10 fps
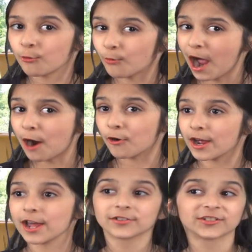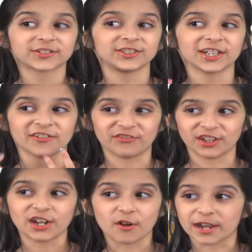Wow, it looks like a
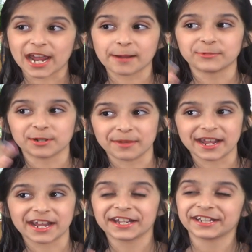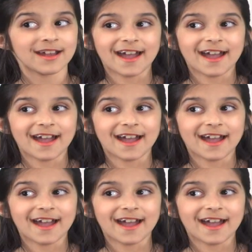video game to me.